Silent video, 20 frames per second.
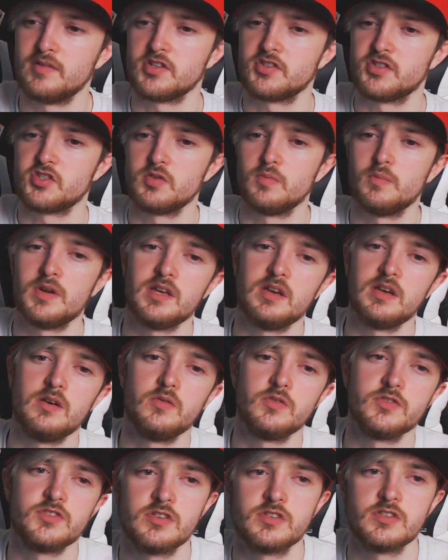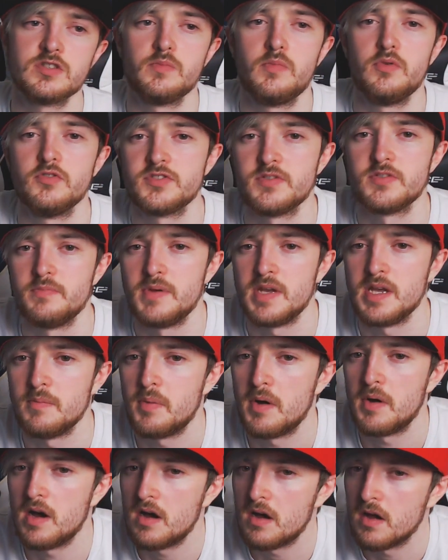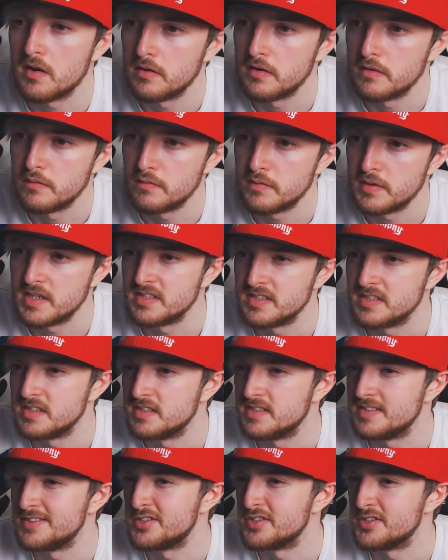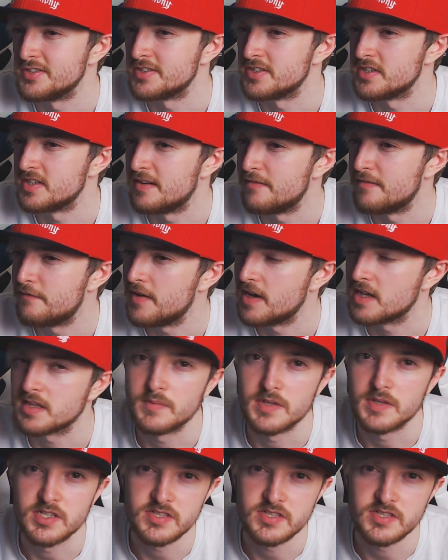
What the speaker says: to somebody who it's not supposed to be a part of, does it affect them?